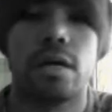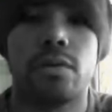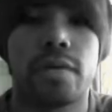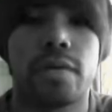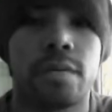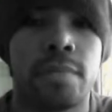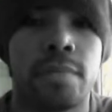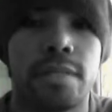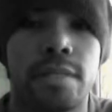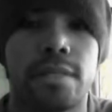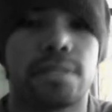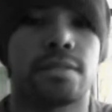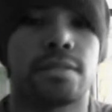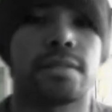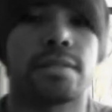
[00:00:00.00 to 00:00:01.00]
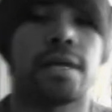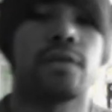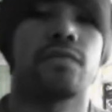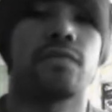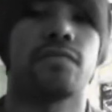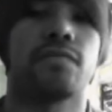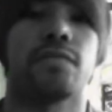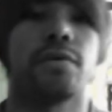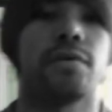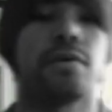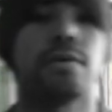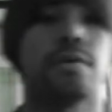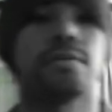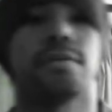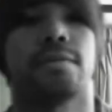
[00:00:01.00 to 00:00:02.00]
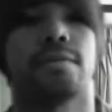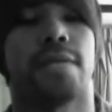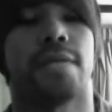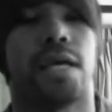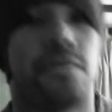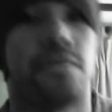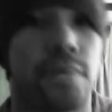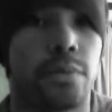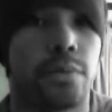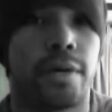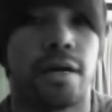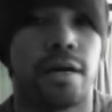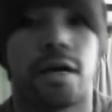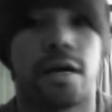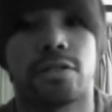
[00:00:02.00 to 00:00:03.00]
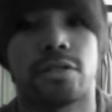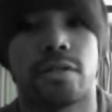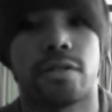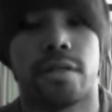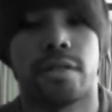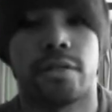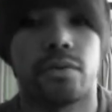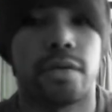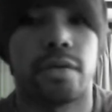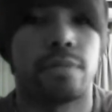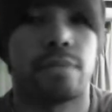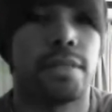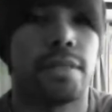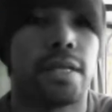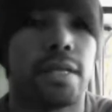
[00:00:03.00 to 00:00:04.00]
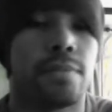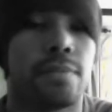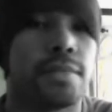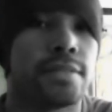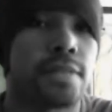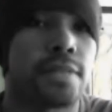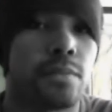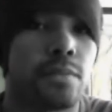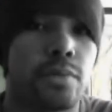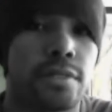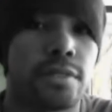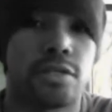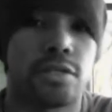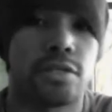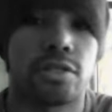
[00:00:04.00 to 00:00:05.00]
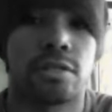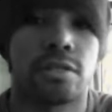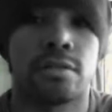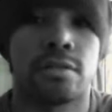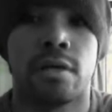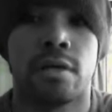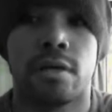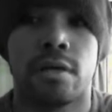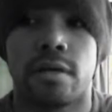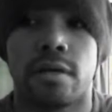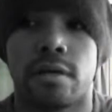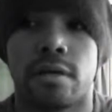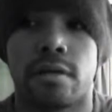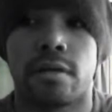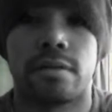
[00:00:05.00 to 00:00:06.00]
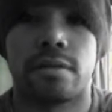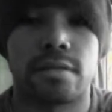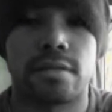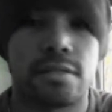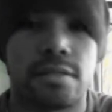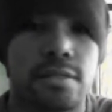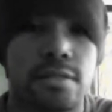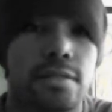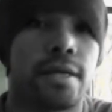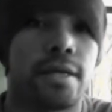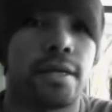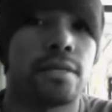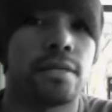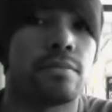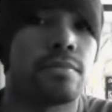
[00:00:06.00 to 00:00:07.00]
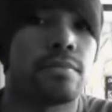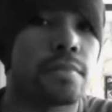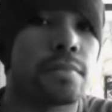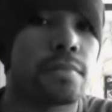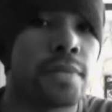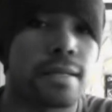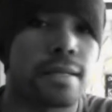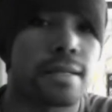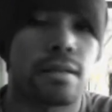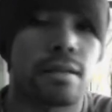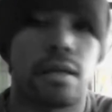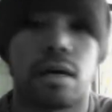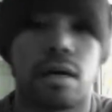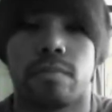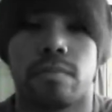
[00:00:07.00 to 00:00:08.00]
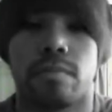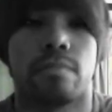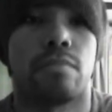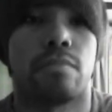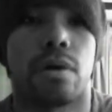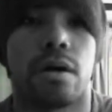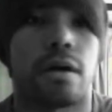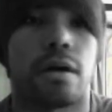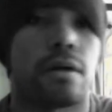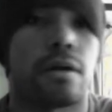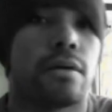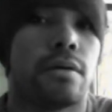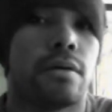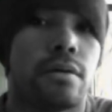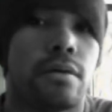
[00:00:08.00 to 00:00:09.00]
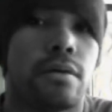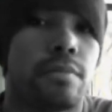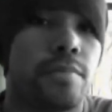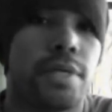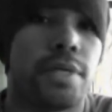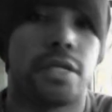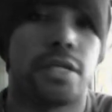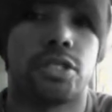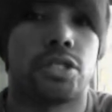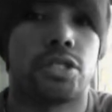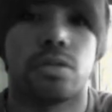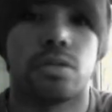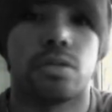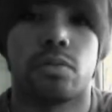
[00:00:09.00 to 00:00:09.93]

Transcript: You can meet this kind of girls everywhere actually. You can meet them in subway station, uh, taxi stand, nightclub, bar, beach.